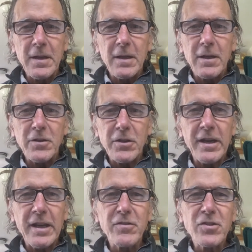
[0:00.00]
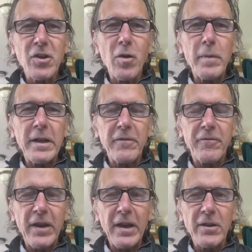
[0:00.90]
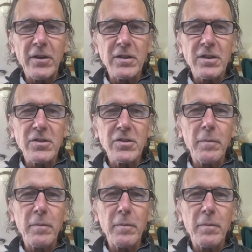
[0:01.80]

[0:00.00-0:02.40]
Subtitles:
because you're going to have so many failures and so